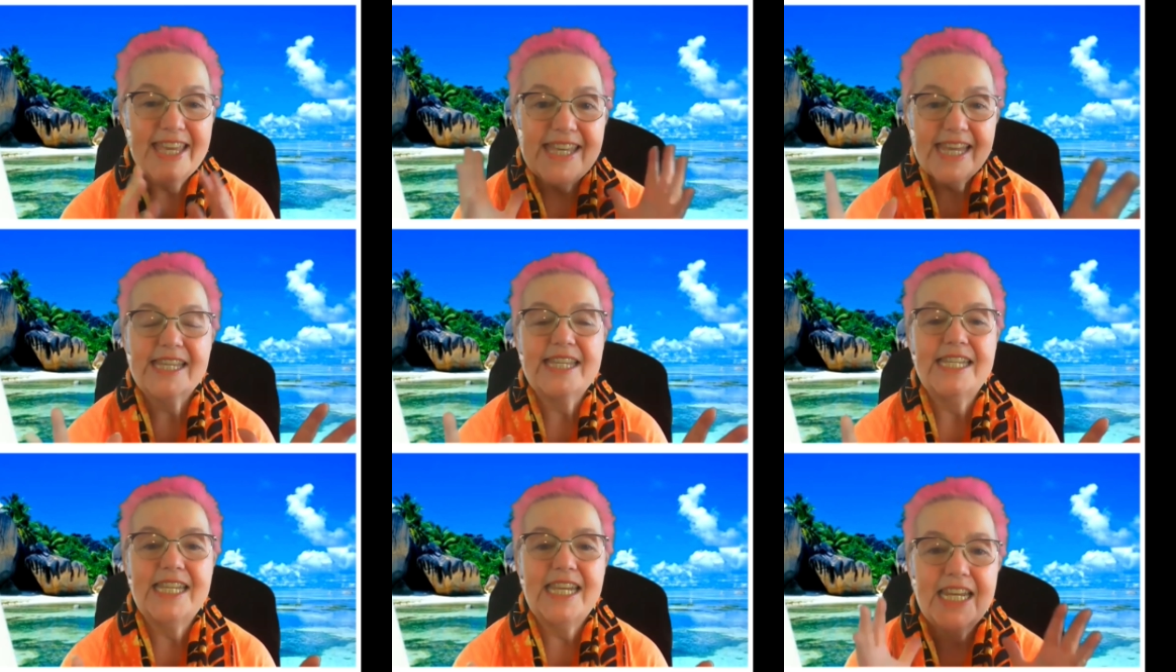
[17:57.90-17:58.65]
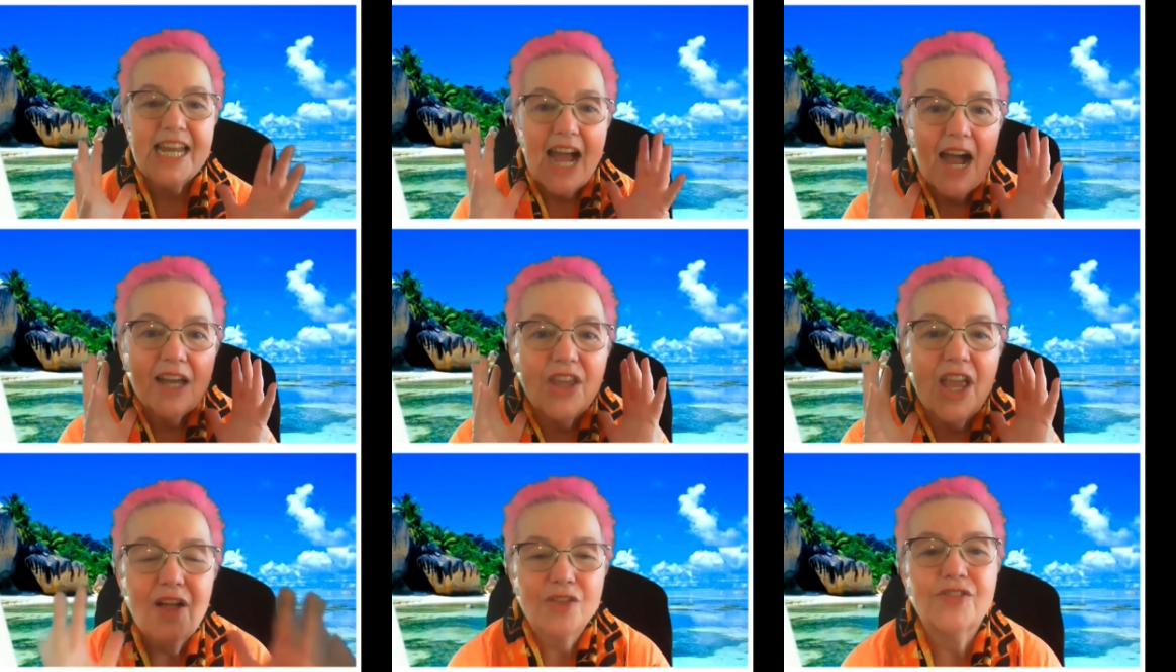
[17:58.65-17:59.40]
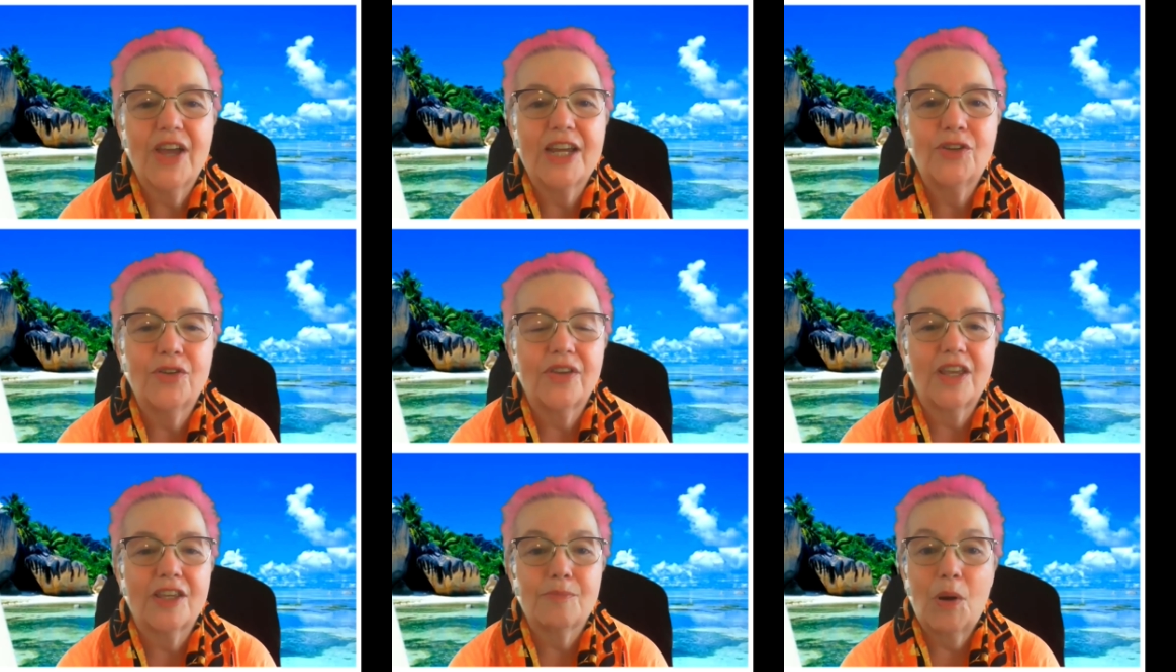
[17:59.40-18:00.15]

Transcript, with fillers: Yes, indeed the other side to success